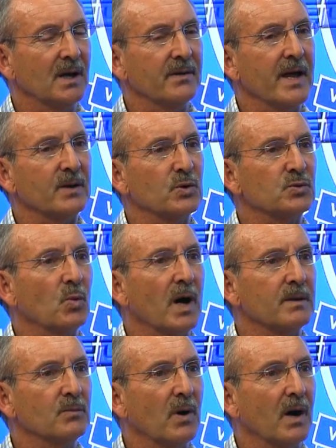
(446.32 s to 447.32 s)
And that was
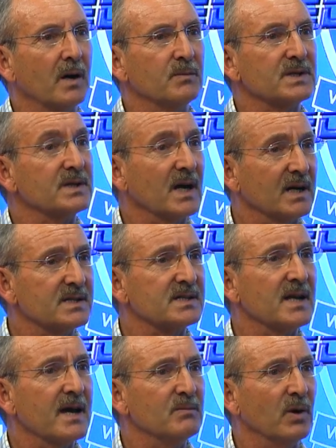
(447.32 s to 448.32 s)
won by Mr. Kat
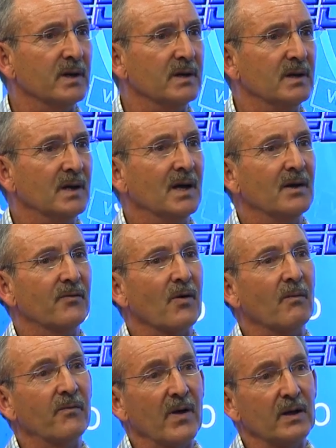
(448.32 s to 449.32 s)
Snyman
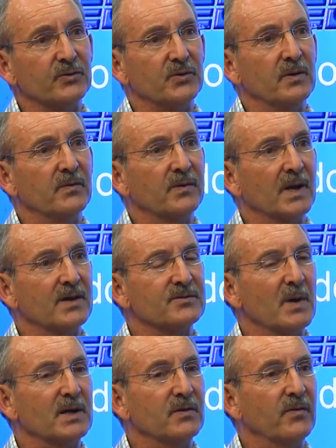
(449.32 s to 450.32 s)
from Veldrift. As
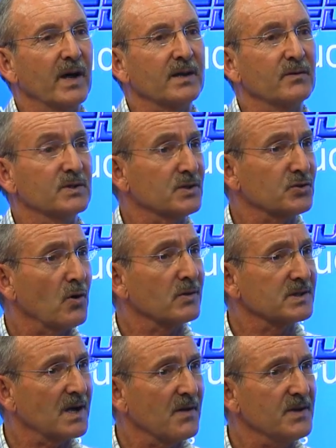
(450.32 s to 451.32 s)
a matter of fact, there was a
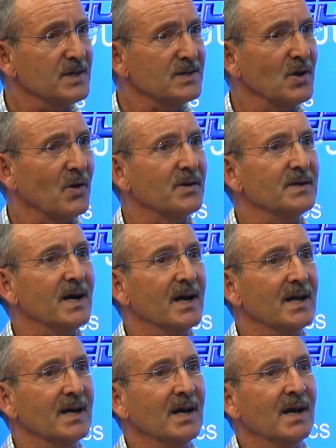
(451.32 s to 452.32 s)
strong southeaster on the
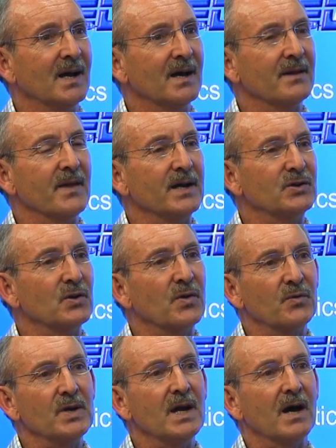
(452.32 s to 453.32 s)
day, and they took
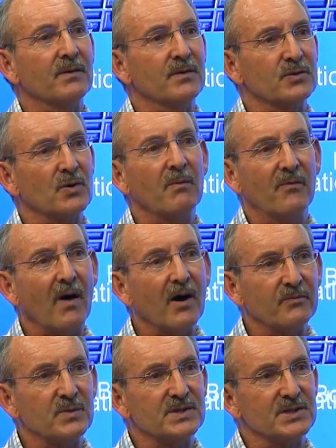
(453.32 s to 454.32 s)
3 out of the top
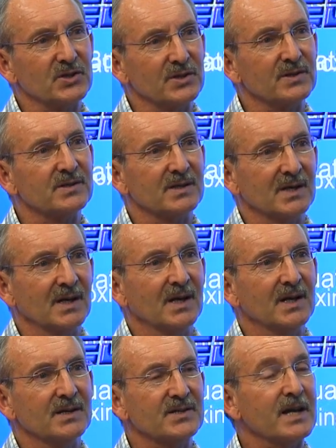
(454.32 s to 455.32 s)
5 positions.
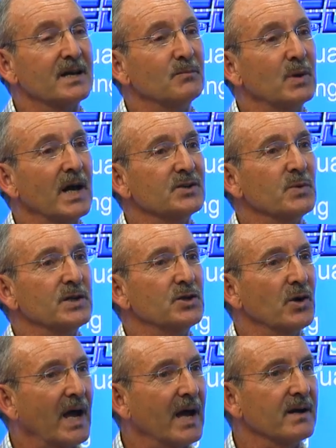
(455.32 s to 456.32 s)
Second place went
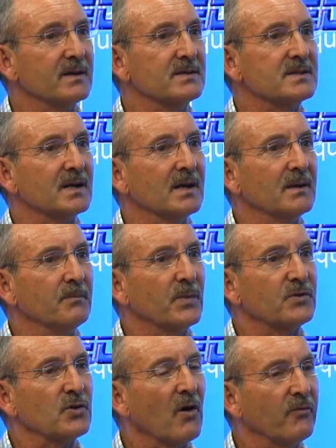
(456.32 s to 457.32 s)
to Gerrit
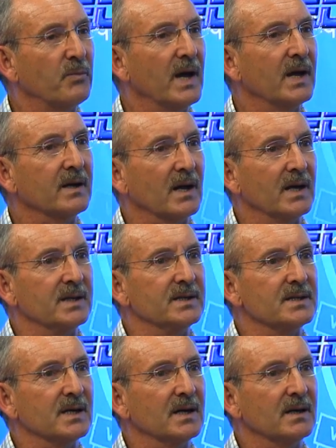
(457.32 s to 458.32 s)
Stoffberg
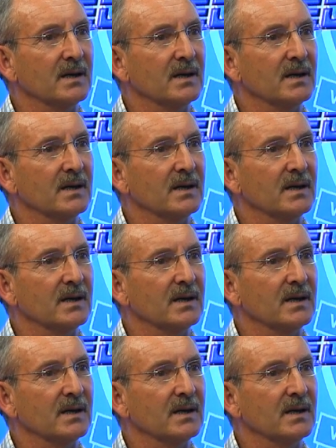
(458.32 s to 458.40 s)
and